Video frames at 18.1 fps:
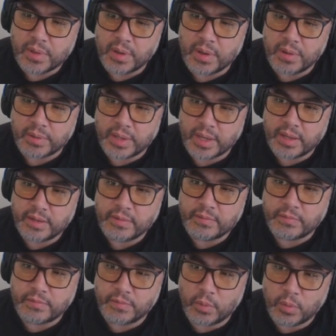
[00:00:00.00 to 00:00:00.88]
Okay,
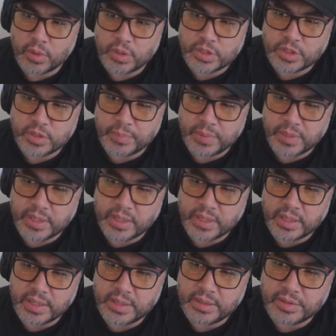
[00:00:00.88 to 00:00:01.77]
4
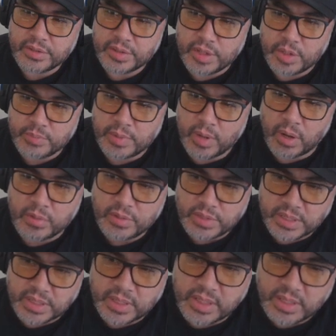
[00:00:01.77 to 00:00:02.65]
speed, 2
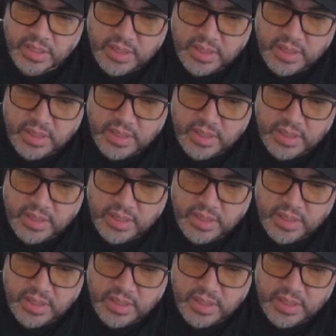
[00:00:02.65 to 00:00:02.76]
potency,